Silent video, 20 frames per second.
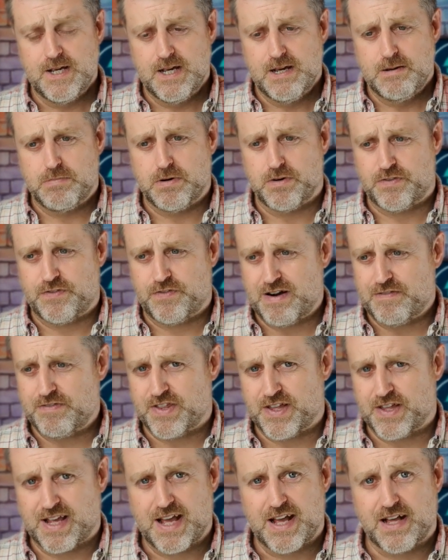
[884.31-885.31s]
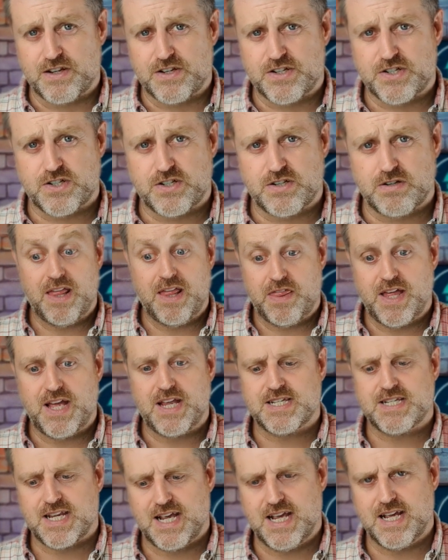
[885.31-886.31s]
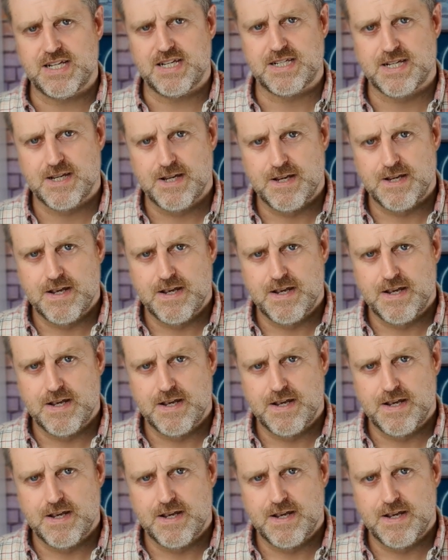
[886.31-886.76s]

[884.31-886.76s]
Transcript: But for everything else, this is,